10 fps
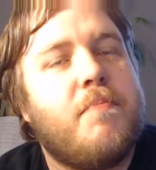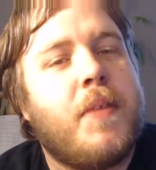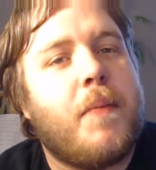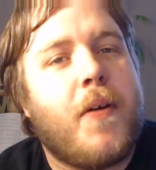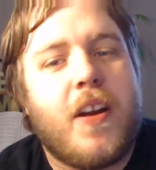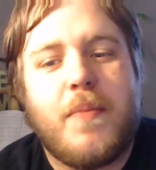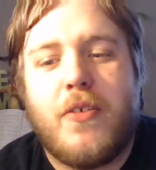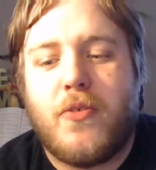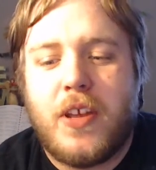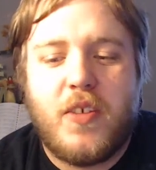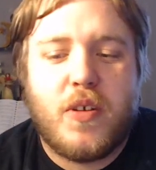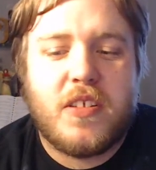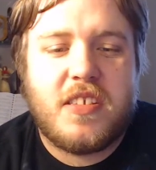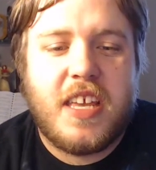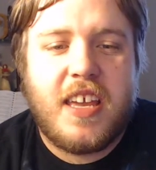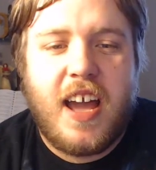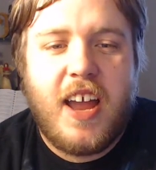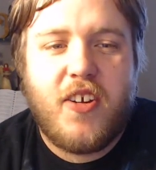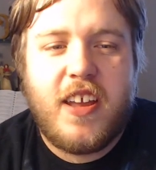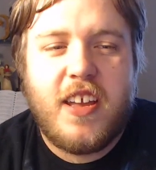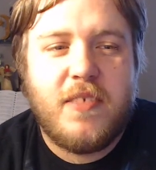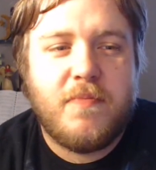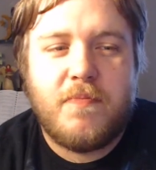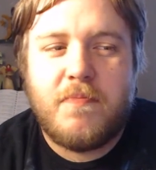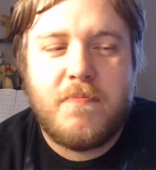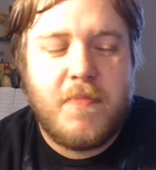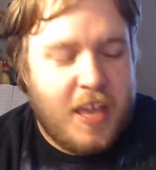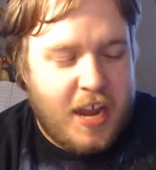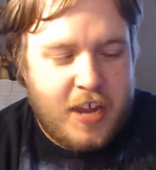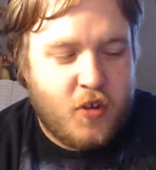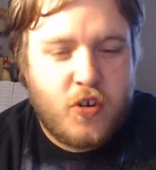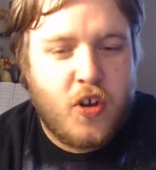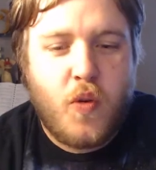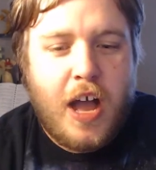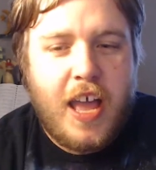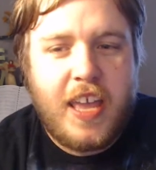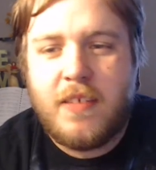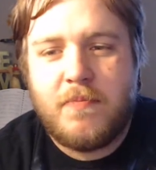a part of me really wants to say Kyrie, and I don't know why.